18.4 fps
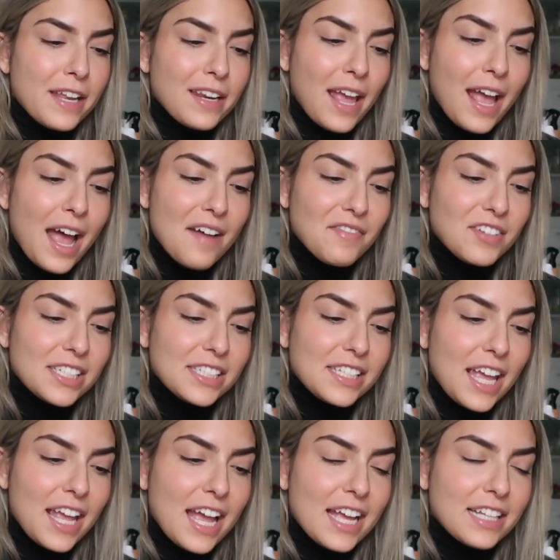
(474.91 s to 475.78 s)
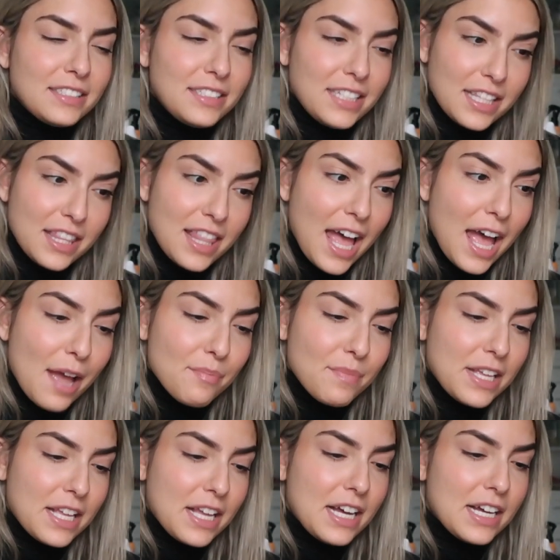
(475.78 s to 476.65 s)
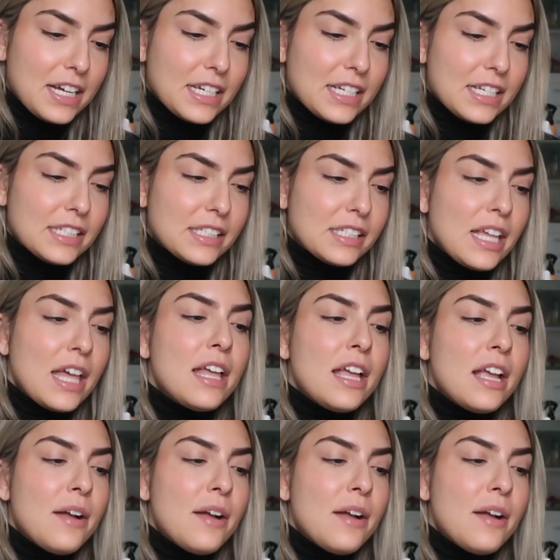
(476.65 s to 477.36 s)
And I have to say, I did that because